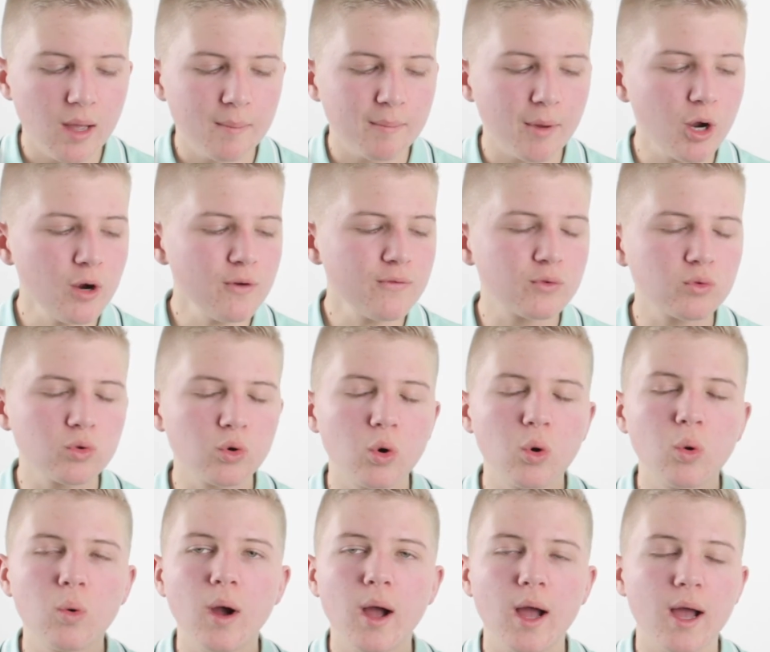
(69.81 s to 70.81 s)
But
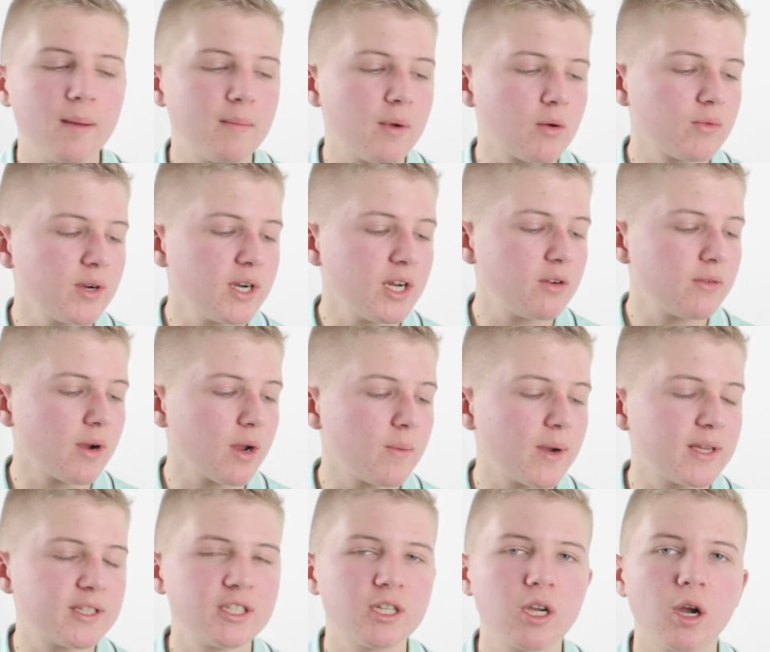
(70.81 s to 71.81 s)
overall, um, a really great
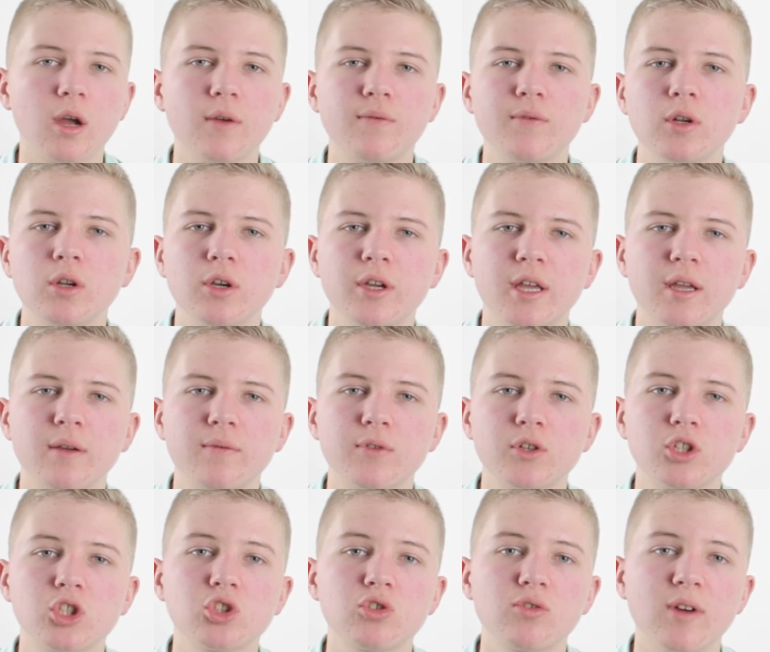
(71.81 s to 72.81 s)
way to go if you're looking for
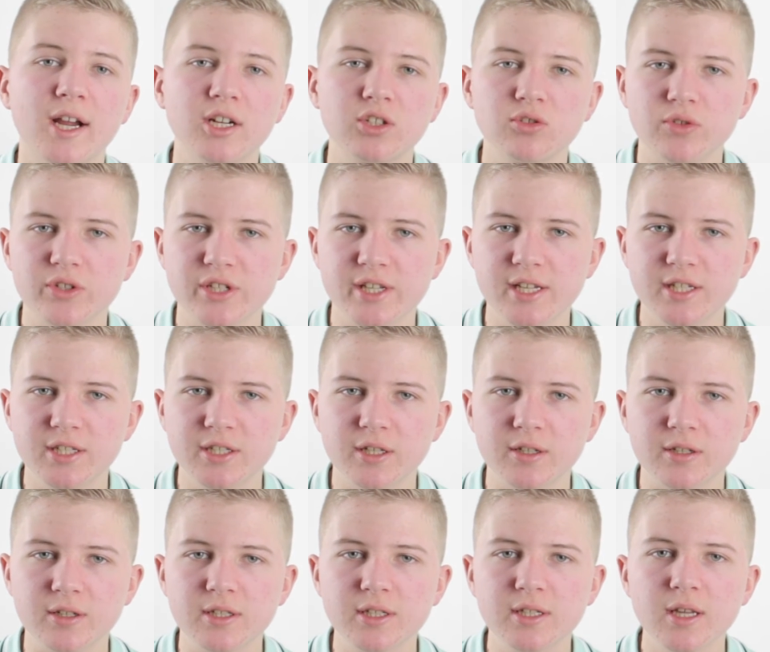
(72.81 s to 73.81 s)
scratch
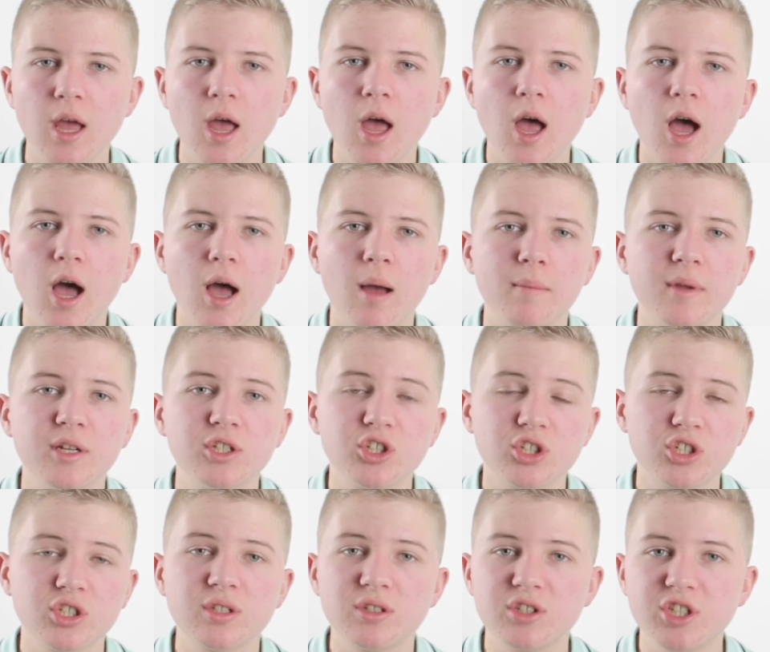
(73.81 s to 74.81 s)
resistance um, and
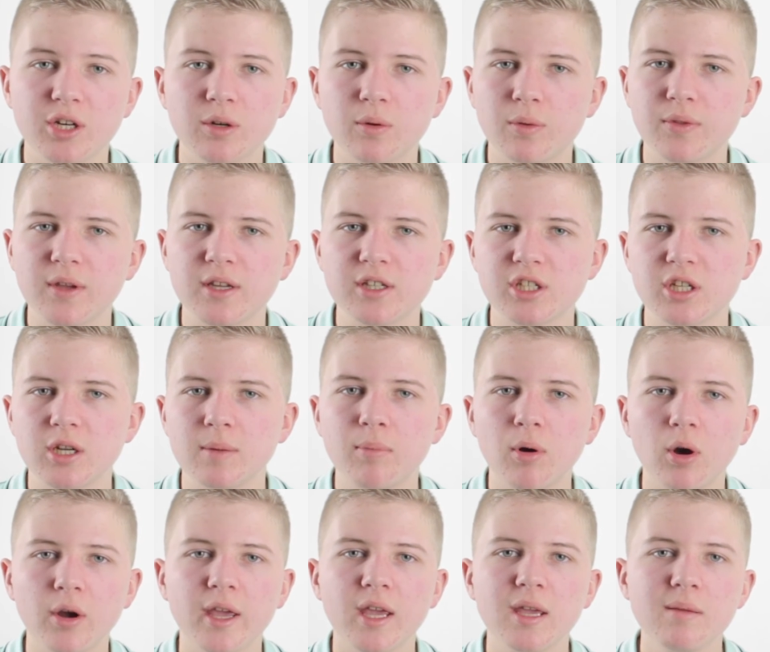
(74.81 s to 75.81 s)
just general things in your
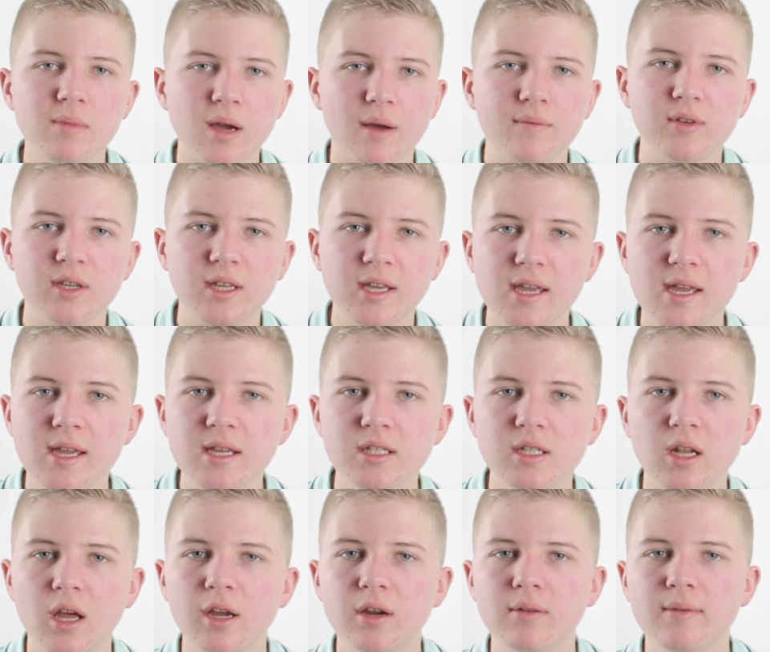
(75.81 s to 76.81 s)
pocket. You might have your keys
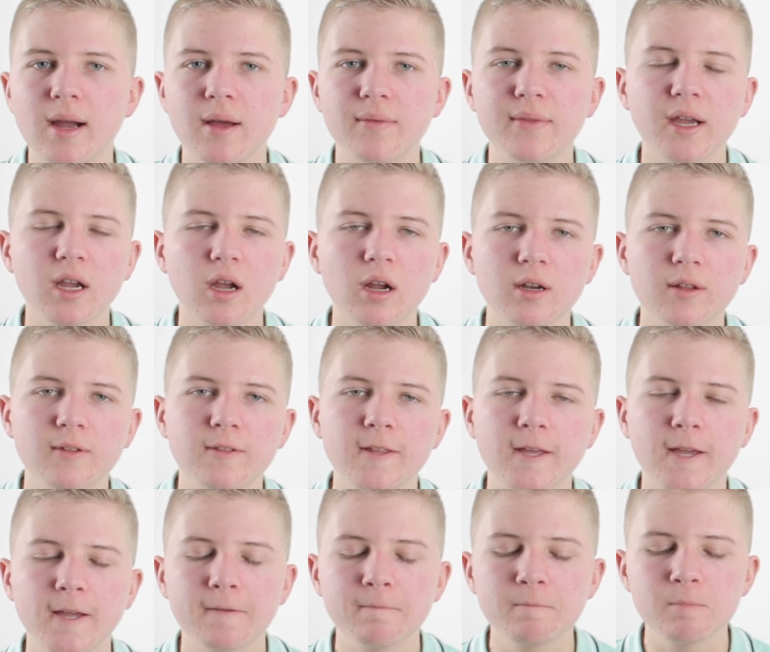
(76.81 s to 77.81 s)
lying around, that kind of
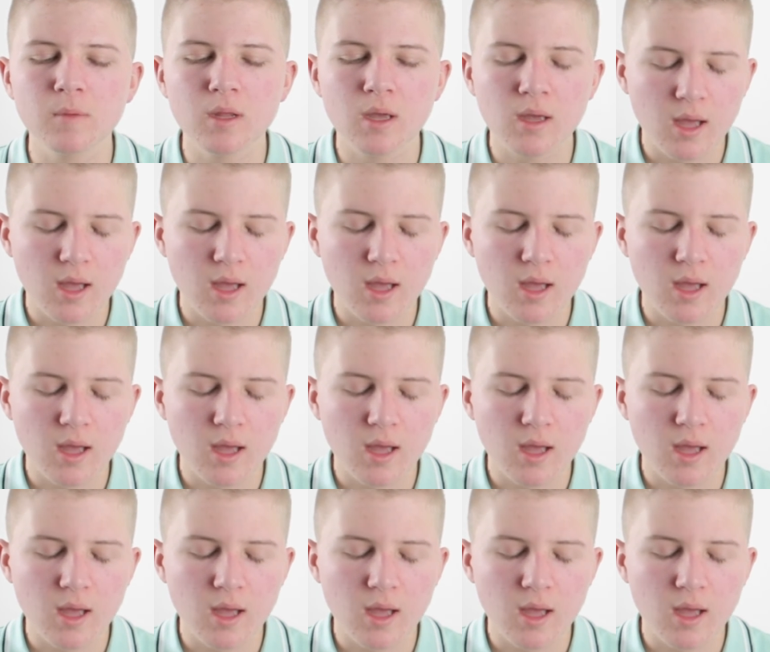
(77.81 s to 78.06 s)
thing.